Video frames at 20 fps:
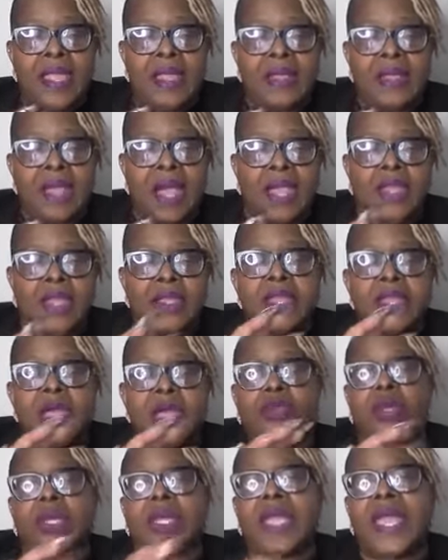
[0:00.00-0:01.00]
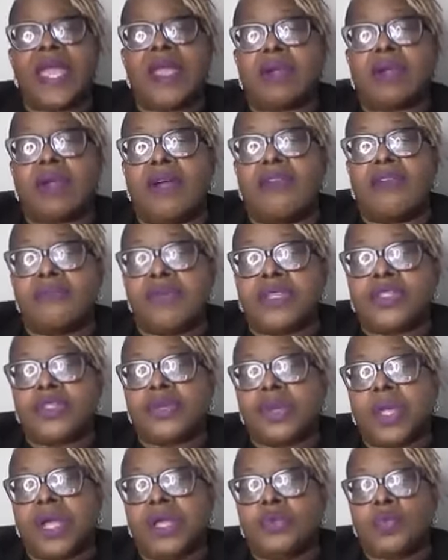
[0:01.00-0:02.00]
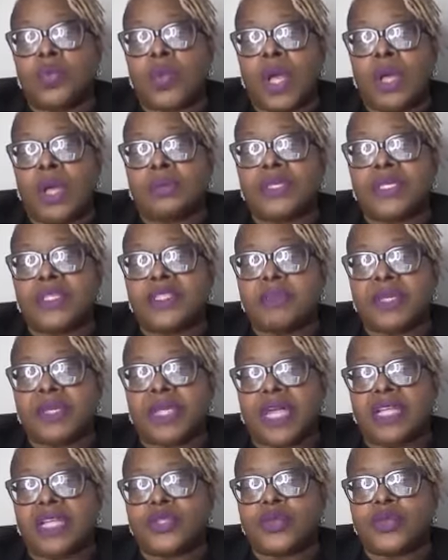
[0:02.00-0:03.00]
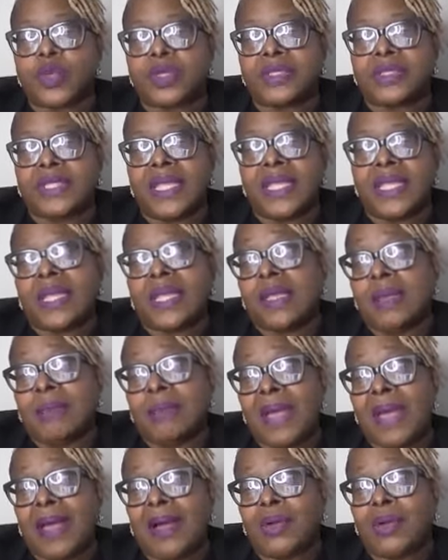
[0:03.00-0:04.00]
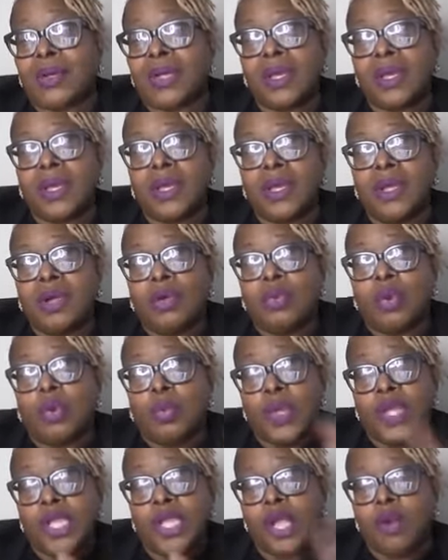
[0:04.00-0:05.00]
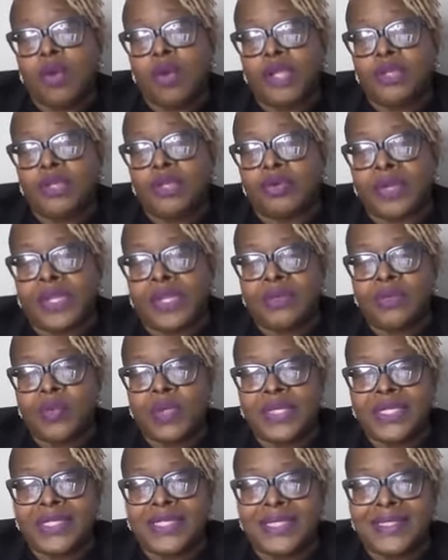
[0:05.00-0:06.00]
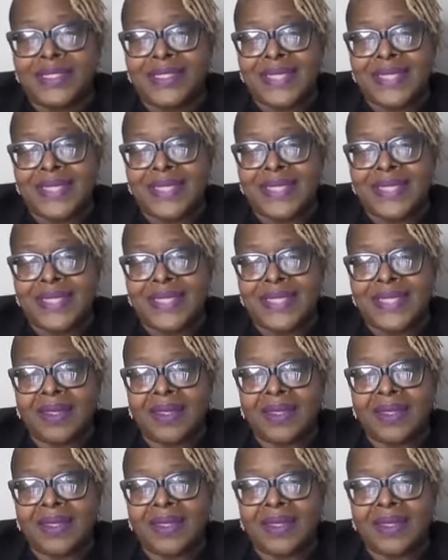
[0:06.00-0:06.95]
another layer of mental unwellness, because we're thinking about, when we go on Greenwood today,